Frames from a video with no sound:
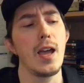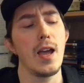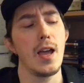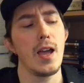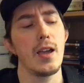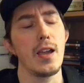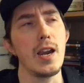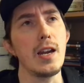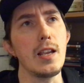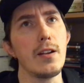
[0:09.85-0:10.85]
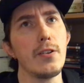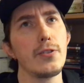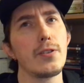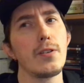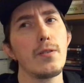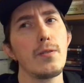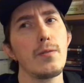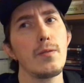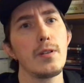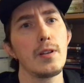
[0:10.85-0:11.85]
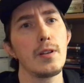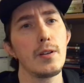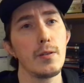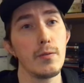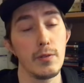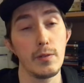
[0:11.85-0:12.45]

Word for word: uh 80 years ago, uh,